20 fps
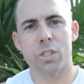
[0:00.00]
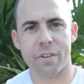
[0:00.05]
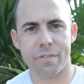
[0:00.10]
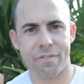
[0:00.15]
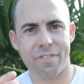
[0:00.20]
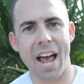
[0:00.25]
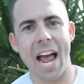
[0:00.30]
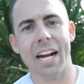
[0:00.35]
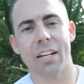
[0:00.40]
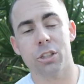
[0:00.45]
and
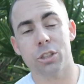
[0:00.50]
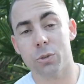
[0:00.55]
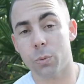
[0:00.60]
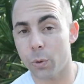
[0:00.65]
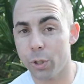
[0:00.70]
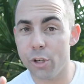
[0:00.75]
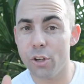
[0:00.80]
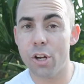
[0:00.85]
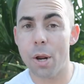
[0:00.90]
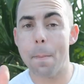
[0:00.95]
factors
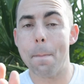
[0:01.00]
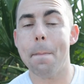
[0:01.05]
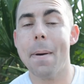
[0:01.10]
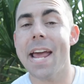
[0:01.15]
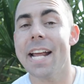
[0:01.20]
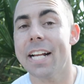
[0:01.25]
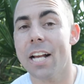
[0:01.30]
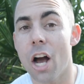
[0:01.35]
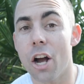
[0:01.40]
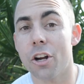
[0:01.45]
where you can
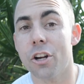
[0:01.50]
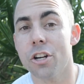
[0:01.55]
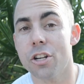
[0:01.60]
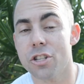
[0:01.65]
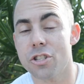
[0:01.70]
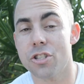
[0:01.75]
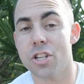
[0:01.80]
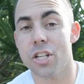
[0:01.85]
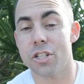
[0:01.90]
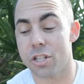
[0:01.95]
make a good
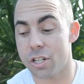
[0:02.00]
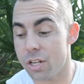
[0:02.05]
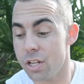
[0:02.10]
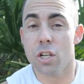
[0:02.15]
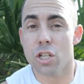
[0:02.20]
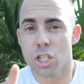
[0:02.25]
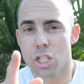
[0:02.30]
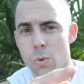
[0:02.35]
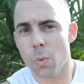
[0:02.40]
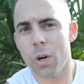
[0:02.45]
decision.
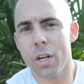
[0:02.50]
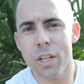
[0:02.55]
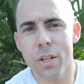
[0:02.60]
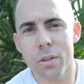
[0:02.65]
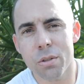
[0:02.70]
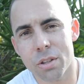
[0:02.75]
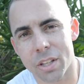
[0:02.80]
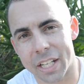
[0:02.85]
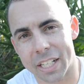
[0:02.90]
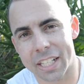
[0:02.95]
So what do
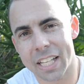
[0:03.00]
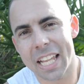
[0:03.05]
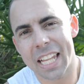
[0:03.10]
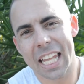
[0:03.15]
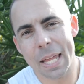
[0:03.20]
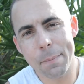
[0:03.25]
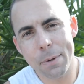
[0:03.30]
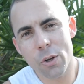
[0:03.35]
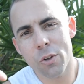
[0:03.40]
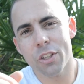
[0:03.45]
you think?
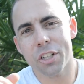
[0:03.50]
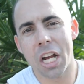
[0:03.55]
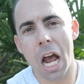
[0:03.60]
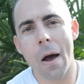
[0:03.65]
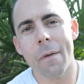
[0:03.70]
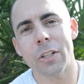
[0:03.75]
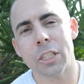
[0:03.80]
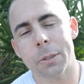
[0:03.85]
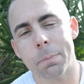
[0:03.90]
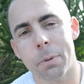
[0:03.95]
Let me know in the
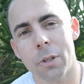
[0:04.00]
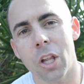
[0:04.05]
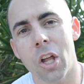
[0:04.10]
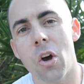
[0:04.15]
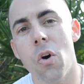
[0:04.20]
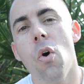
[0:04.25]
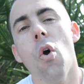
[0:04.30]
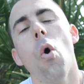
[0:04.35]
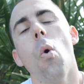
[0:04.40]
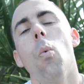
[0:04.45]
comments
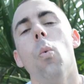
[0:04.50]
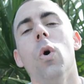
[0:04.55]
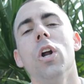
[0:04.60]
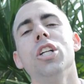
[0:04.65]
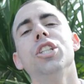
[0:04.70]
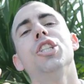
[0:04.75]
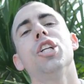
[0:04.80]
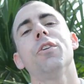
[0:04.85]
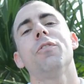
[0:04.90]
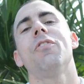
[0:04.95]
below, what
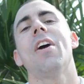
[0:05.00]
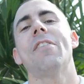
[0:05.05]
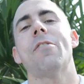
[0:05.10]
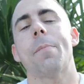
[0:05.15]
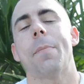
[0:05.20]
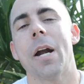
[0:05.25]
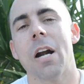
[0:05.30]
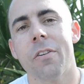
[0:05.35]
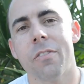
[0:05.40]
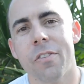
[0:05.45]
is your favorite
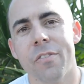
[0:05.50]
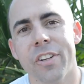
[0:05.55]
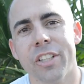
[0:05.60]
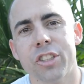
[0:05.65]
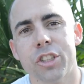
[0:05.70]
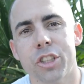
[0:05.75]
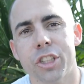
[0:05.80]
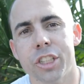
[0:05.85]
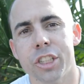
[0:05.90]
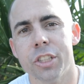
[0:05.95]
pair of
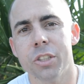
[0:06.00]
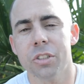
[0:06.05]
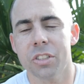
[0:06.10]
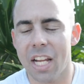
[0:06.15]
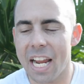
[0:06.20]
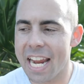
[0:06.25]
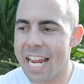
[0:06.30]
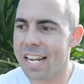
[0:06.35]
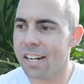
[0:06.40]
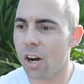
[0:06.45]
adventure shoes,
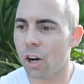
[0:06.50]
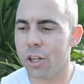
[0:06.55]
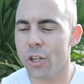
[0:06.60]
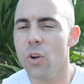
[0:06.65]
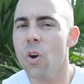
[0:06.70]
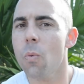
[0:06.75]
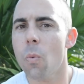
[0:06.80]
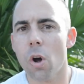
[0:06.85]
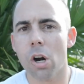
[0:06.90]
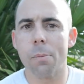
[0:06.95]
and are
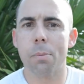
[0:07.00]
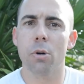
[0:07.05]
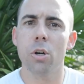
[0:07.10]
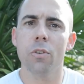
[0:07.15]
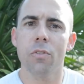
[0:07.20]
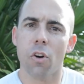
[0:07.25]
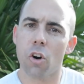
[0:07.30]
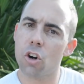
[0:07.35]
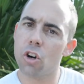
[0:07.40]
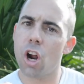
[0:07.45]
you a
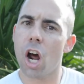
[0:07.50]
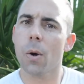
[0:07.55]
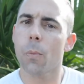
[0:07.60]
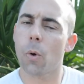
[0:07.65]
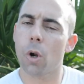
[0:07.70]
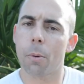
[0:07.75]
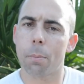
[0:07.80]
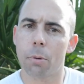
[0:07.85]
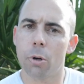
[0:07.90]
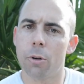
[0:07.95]
waterproof or
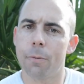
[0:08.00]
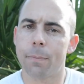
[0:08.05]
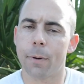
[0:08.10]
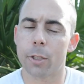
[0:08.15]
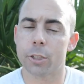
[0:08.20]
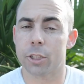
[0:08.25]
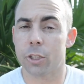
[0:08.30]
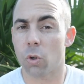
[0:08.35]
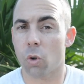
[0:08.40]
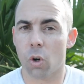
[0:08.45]
non-waterproof
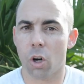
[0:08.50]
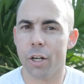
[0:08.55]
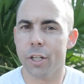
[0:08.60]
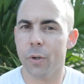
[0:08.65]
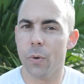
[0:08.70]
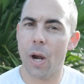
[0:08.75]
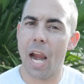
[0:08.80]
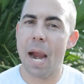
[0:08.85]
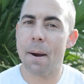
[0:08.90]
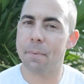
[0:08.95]
person, or are
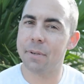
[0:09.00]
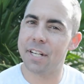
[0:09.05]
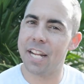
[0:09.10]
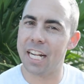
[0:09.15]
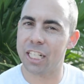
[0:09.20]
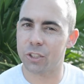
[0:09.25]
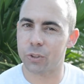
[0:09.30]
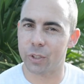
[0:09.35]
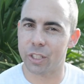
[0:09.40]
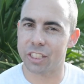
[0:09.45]
you
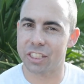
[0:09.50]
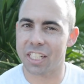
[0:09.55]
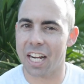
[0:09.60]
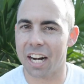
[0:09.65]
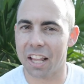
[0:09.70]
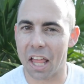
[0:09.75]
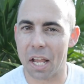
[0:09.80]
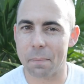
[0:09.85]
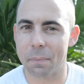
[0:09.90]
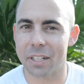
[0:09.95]
ambidextrous, kind of like